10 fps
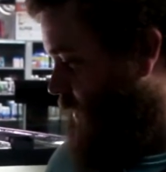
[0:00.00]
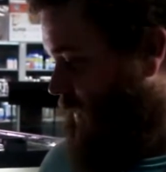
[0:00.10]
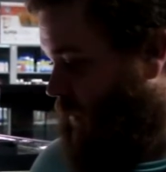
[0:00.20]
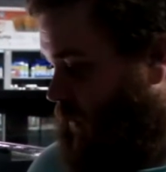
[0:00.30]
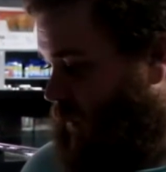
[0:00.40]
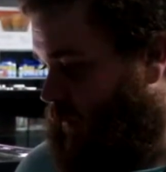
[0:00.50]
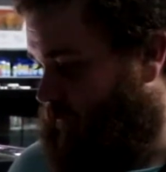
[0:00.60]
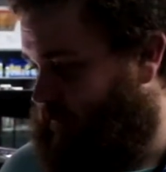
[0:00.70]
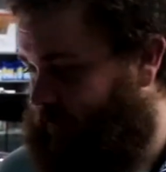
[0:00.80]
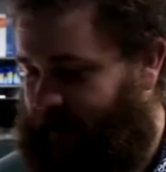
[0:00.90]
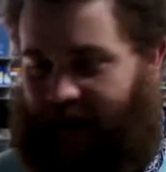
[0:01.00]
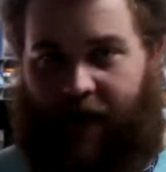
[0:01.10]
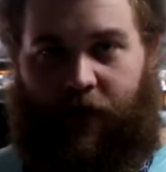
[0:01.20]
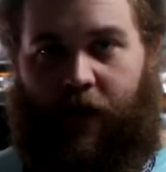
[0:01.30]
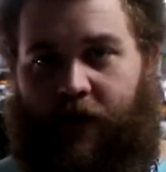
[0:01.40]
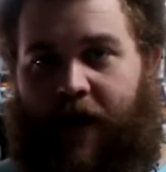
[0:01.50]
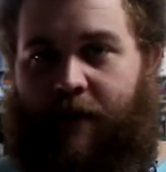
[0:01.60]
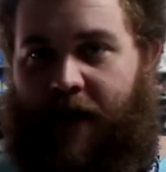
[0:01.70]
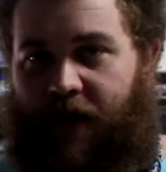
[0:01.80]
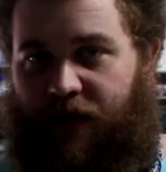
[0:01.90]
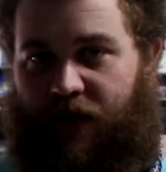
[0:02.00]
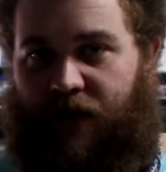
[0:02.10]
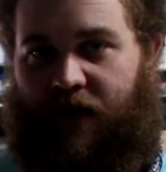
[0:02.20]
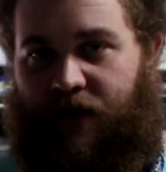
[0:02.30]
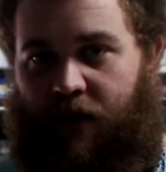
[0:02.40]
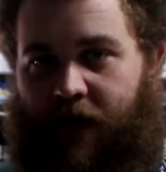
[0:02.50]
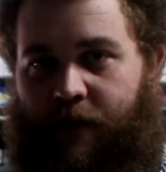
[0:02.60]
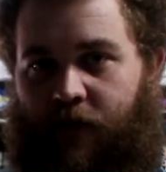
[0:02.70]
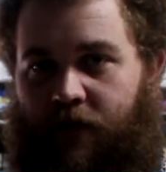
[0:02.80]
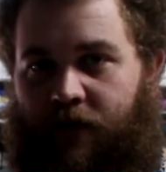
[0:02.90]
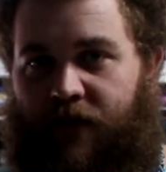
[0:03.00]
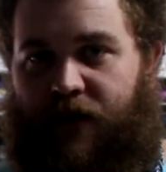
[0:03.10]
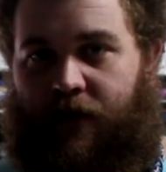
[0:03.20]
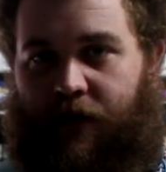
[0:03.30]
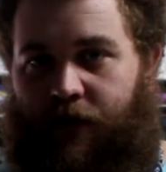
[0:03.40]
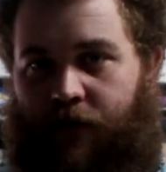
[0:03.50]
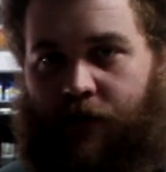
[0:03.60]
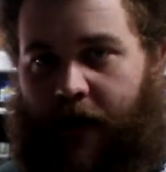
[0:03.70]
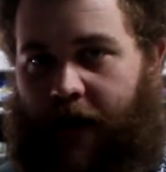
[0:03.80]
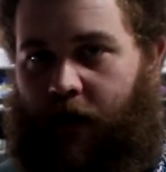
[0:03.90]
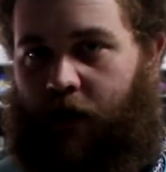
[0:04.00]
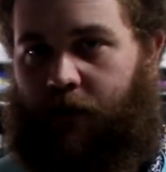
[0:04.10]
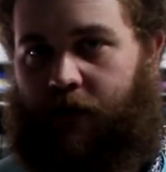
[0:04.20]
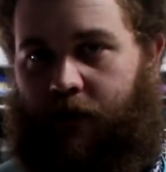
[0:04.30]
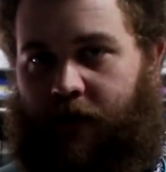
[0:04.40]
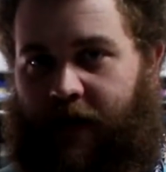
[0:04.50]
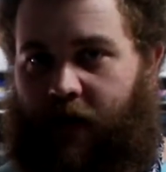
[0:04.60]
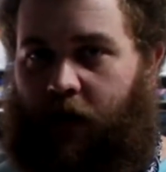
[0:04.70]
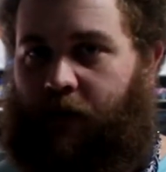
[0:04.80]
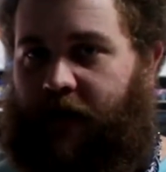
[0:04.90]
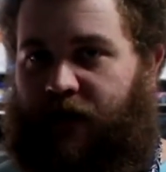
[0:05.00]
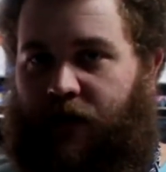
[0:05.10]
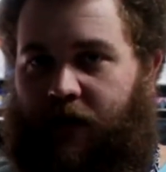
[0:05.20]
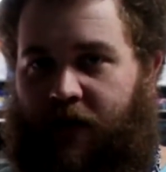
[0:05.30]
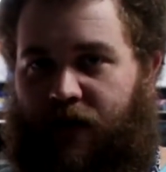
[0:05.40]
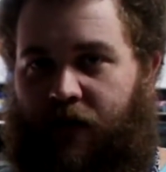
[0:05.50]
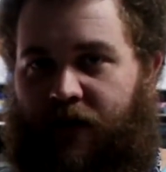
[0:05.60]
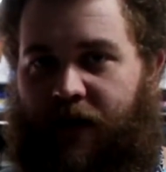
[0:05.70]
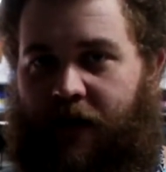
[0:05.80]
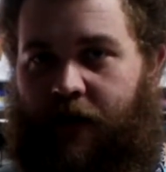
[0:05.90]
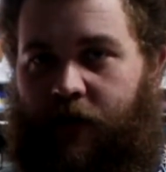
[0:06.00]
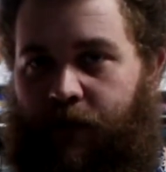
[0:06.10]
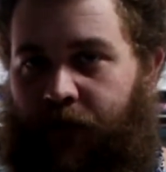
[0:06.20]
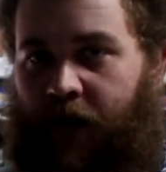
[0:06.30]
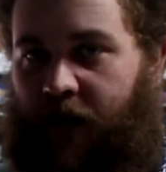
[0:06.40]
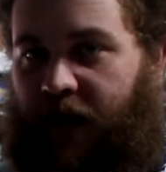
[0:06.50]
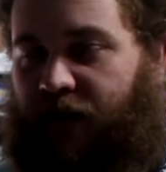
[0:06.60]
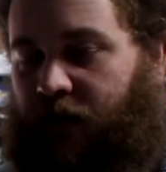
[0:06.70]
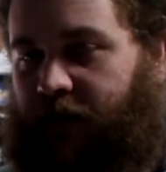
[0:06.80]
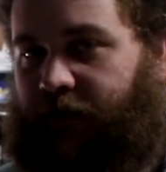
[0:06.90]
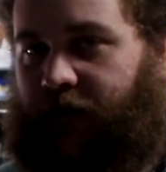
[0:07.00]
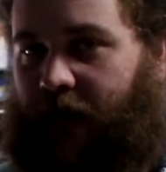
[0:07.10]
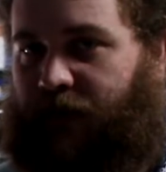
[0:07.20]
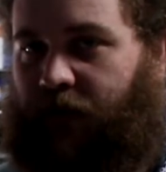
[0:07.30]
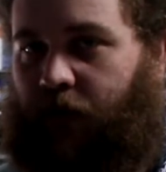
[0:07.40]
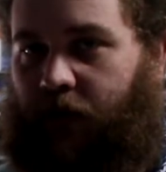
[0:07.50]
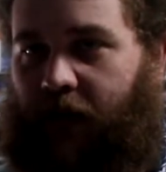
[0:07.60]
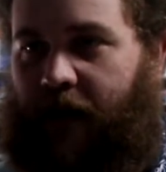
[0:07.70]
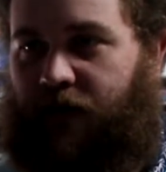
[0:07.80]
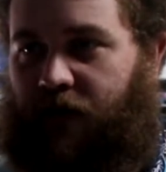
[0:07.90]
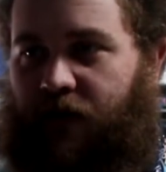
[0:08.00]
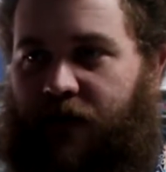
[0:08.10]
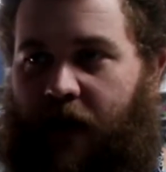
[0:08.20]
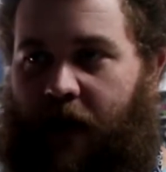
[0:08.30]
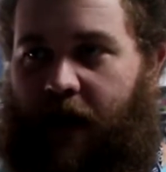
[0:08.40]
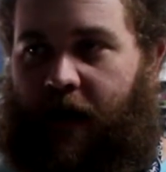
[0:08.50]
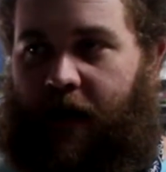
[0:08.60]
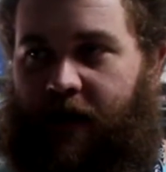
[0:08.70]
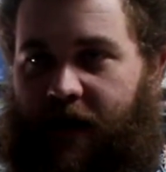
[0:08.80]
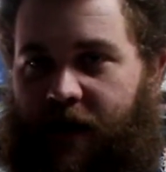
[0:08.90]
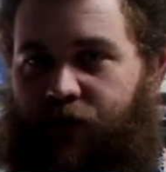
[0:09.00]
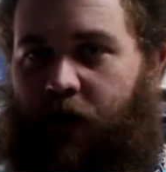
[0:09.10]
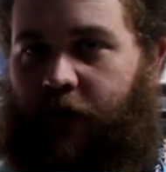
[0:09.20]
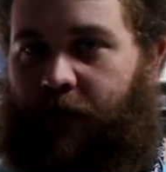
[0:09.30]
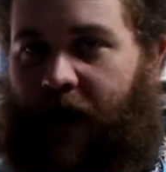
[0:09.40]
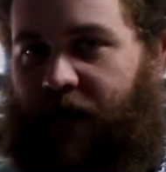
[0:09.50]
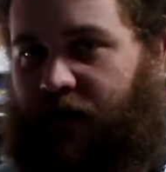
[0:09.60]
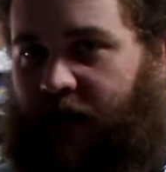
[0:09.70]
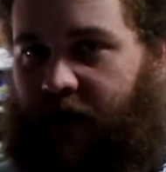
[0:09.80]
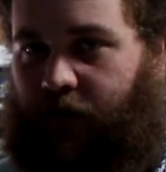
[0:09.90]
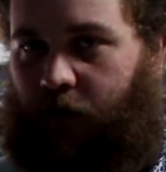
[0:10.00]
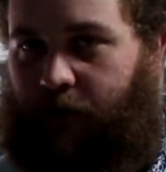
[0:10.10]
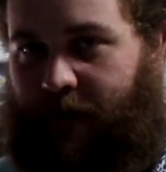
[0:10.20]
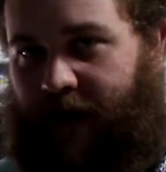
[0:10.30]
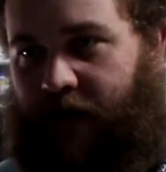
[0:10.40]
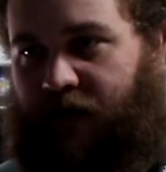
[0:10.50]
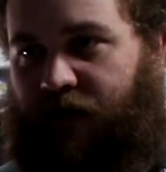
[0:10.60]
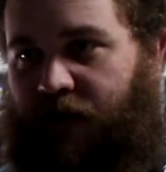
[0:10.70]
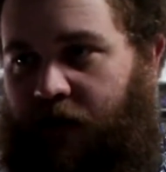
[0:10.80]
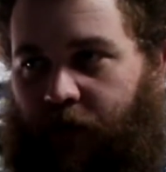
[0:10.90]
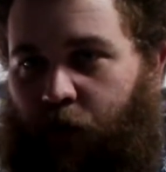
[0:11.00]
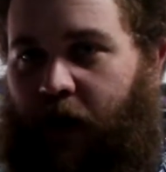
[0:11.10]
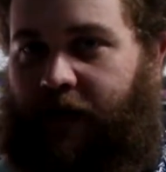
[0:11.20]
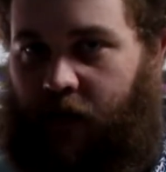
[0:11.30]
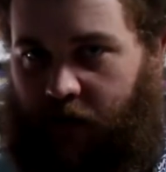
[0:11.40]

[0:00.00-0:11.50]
with on an every other day basis. It's our chemicals to help get our plants looking as good as they do. It's all different types of fertilizers, and each one of them has a different means for why they're